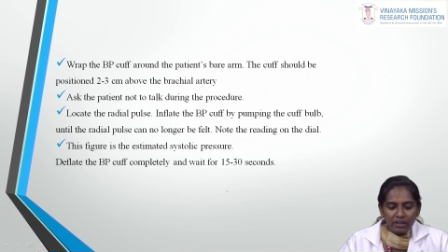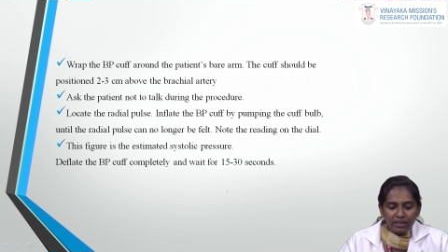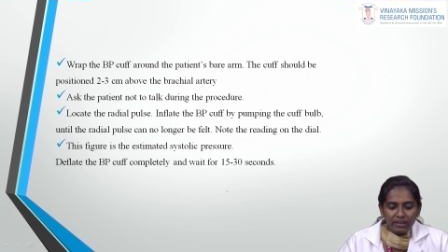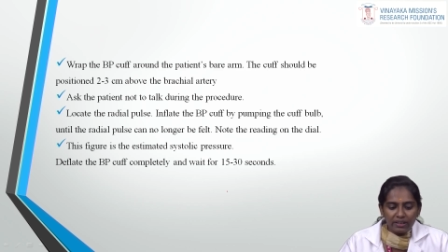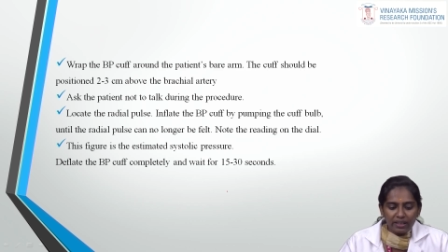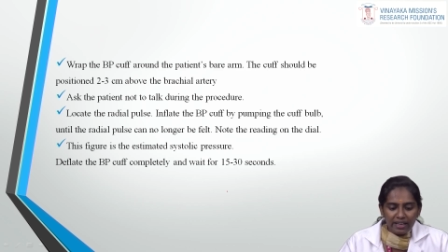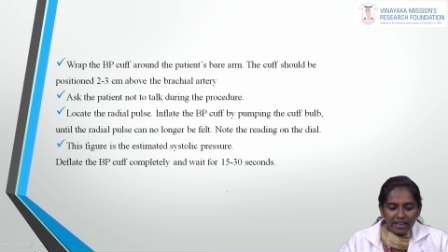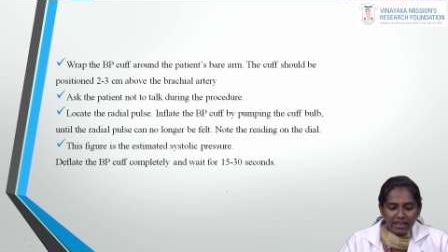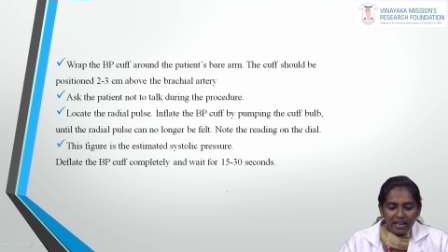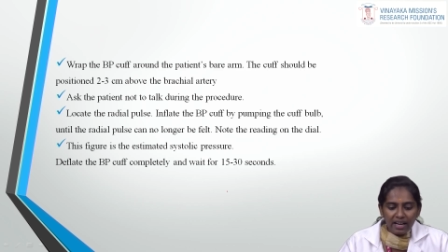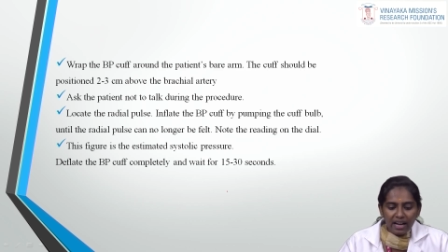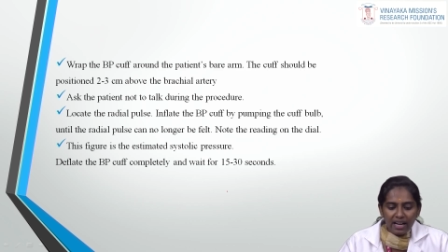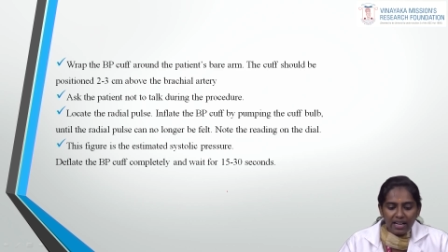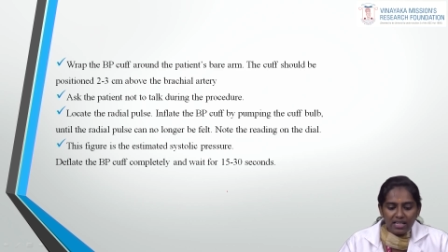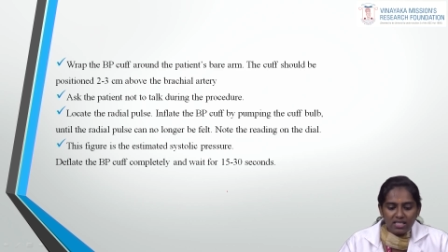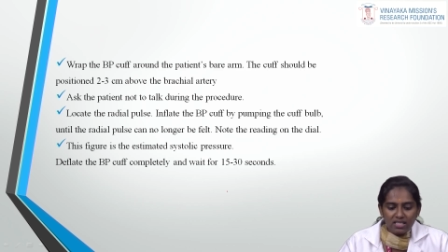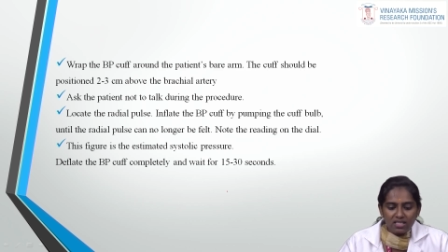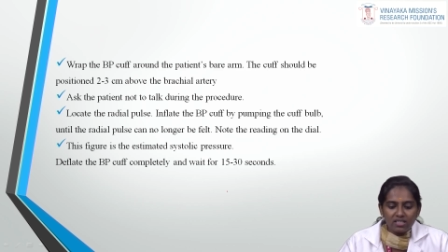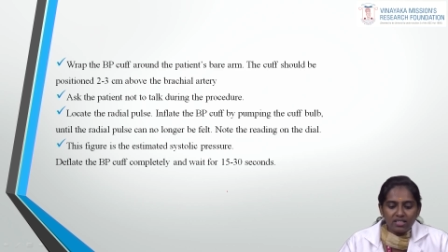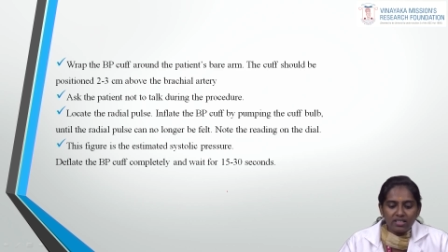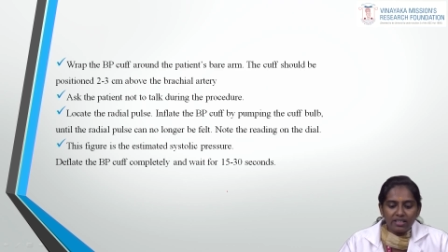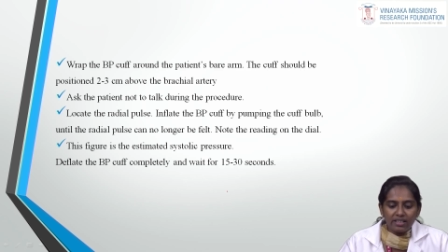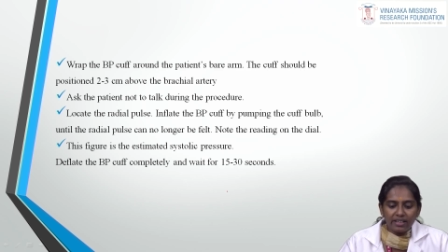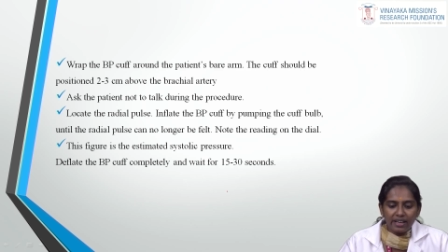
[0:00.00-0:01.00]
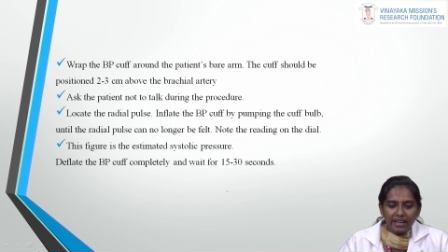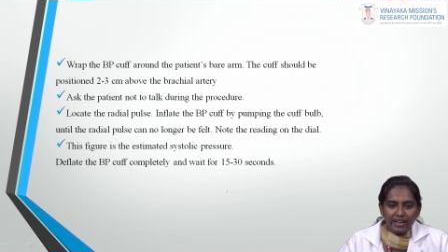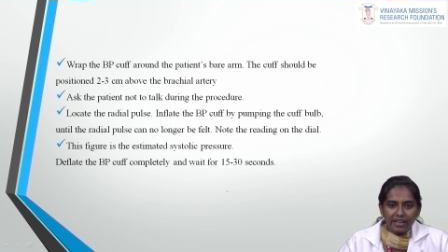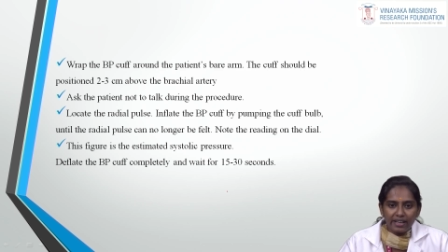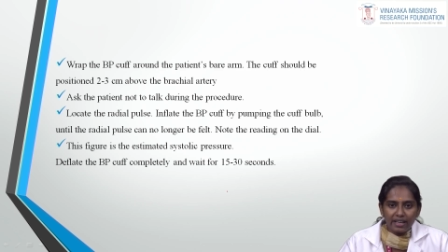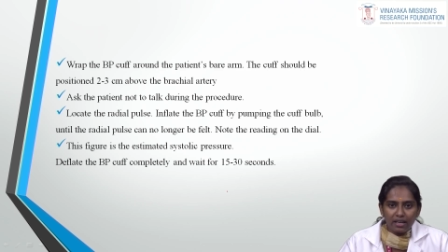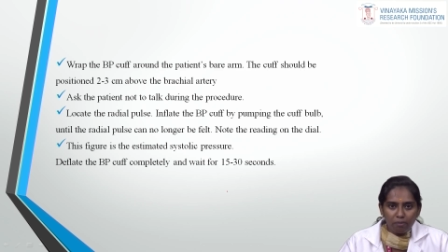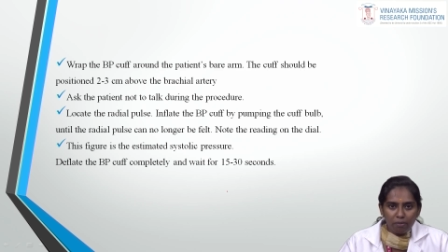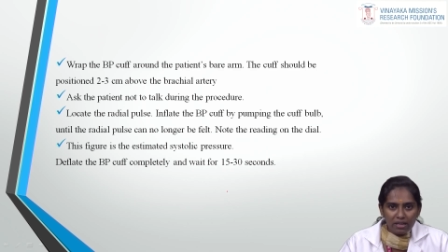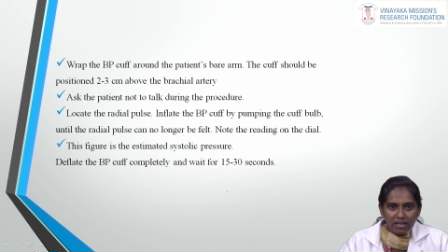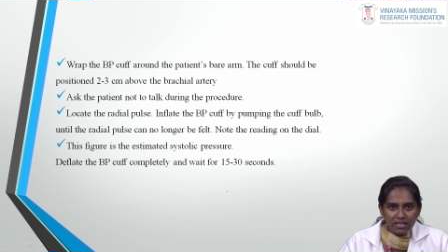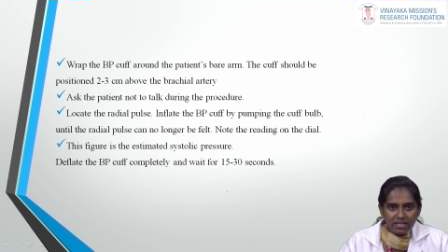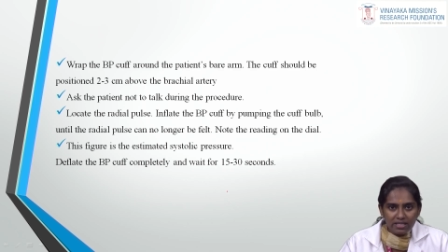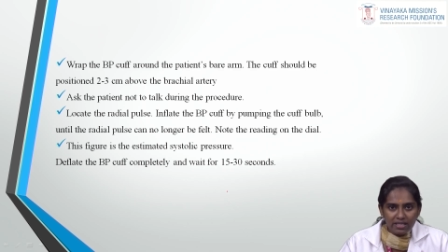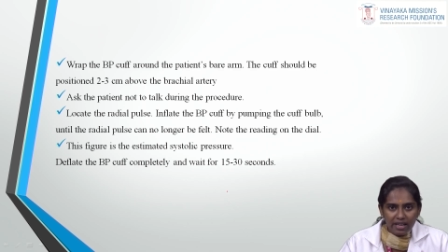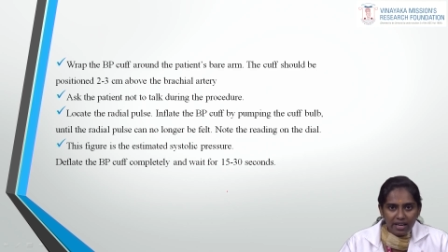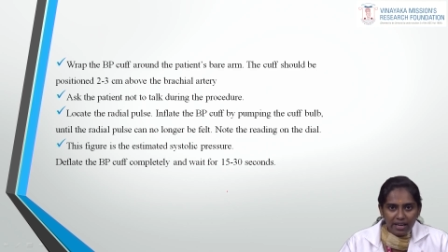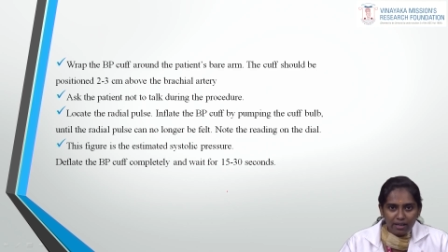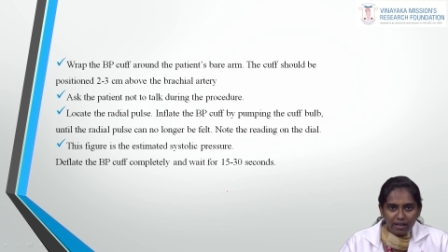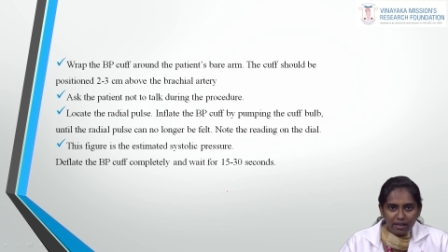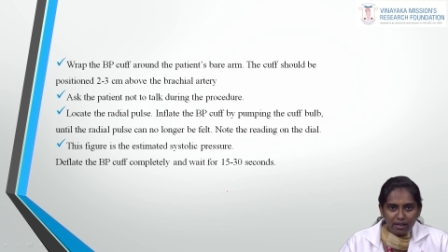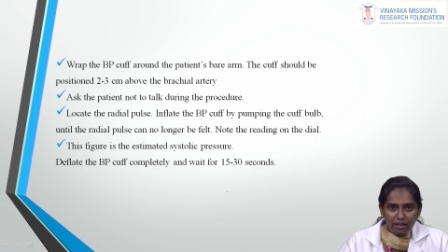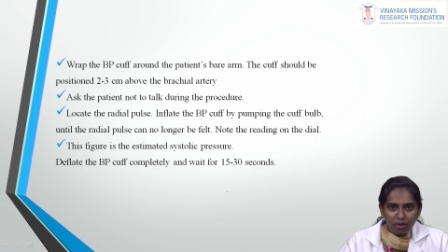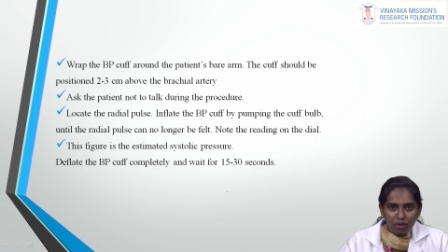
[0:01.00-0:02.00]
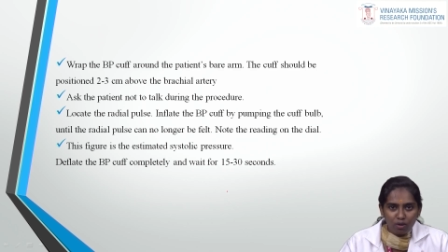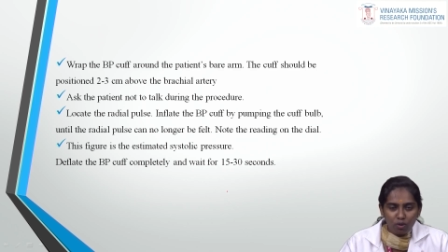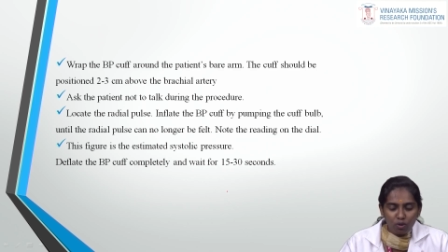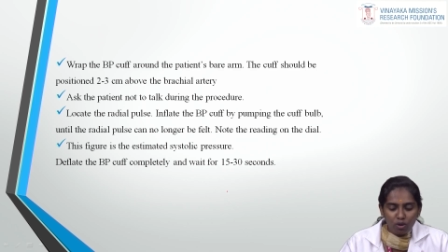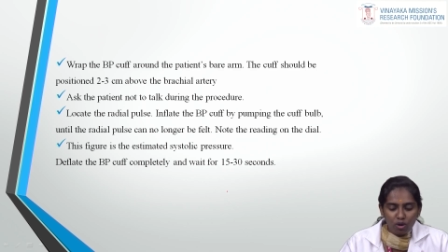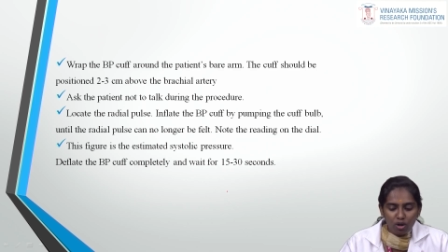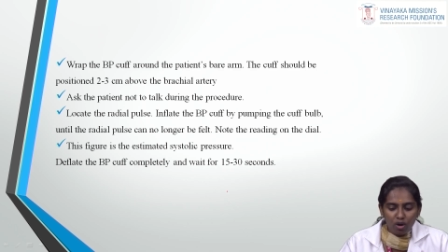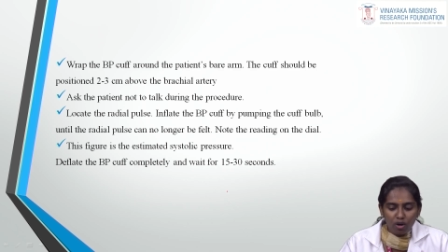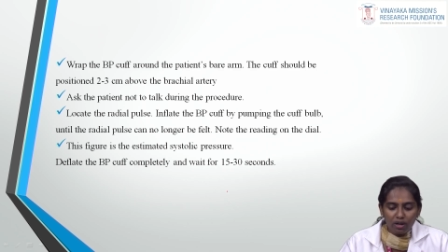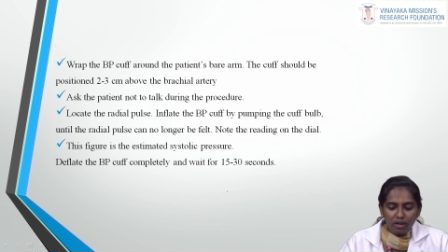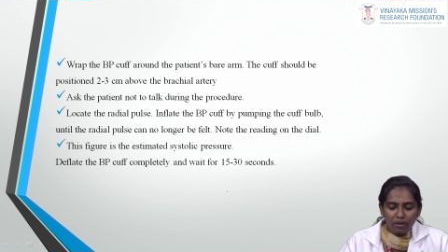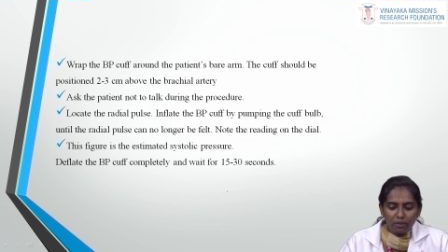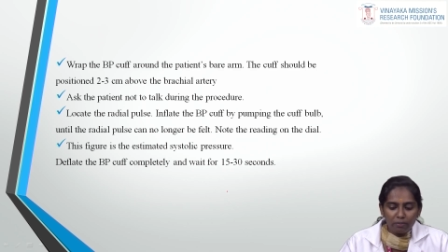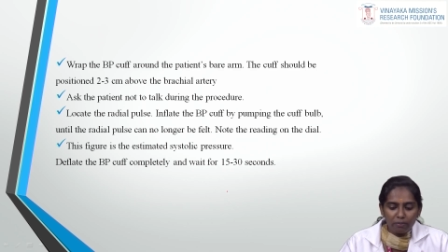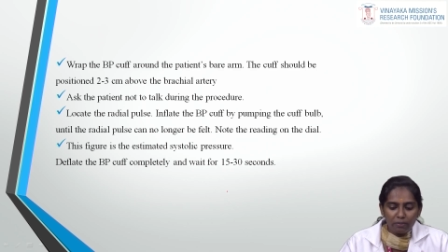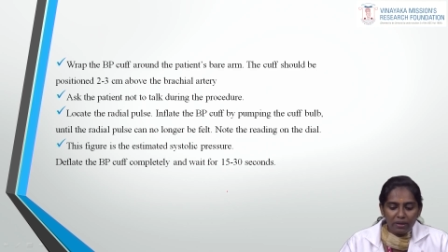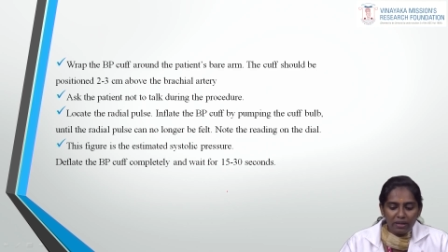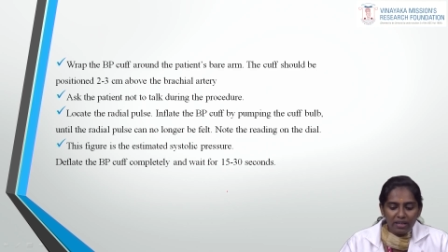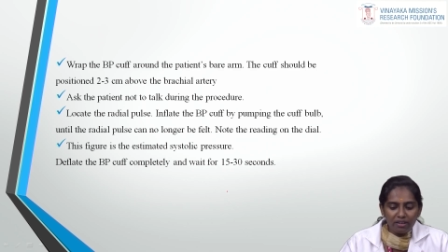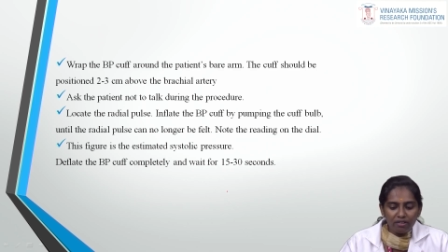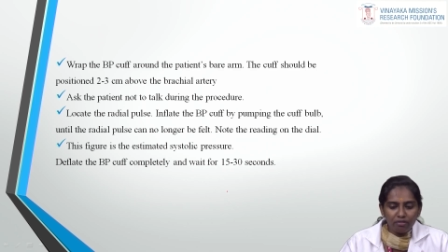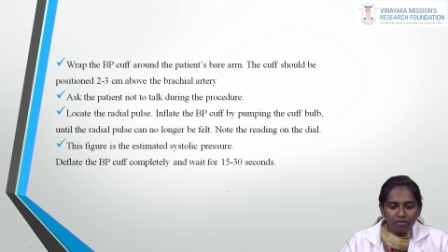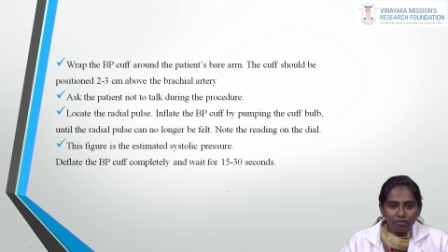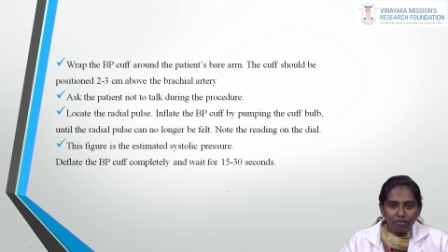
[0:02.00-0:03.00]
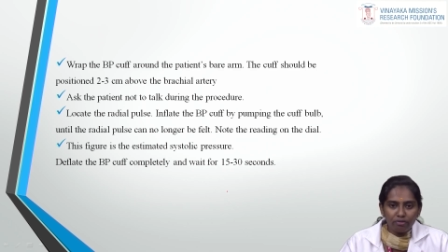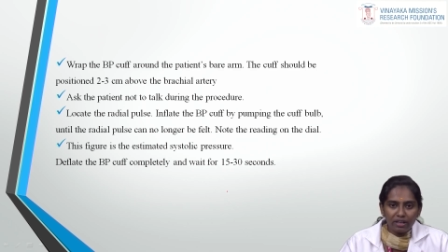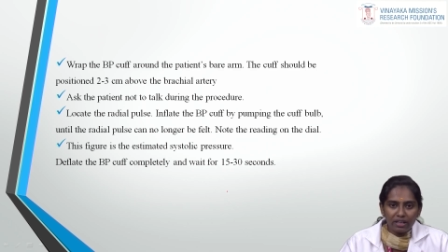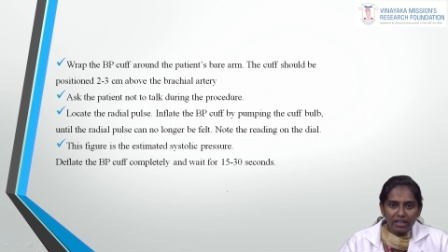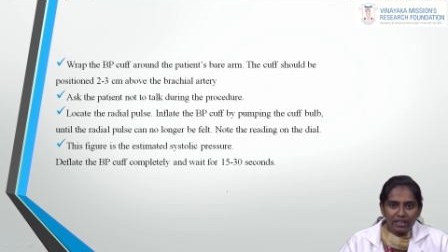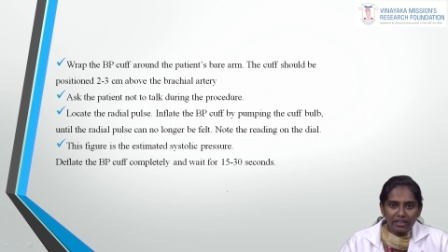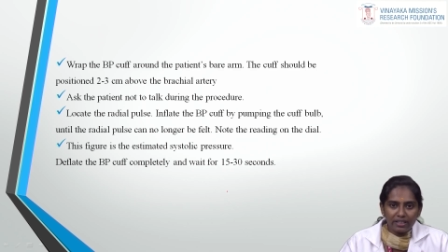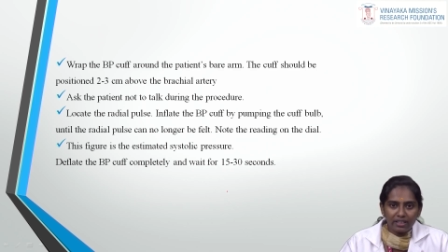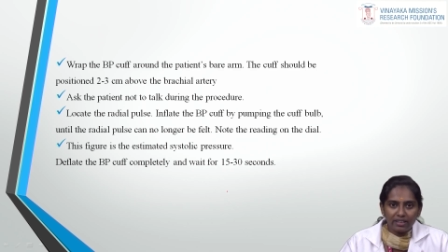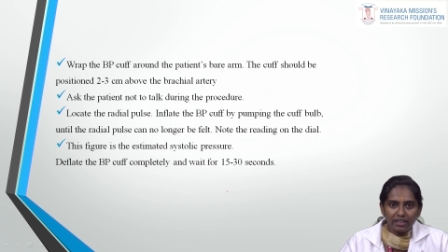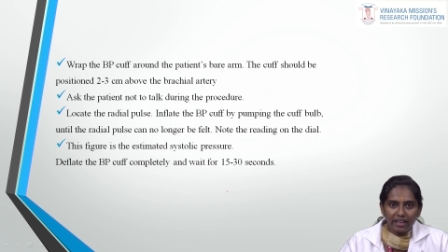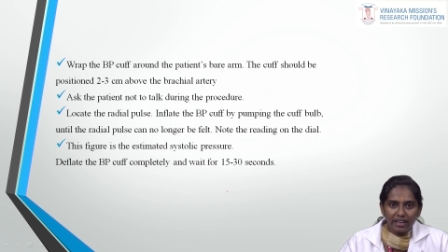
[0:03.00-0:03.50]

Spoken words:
Then until the radial pulse can no longer be felt.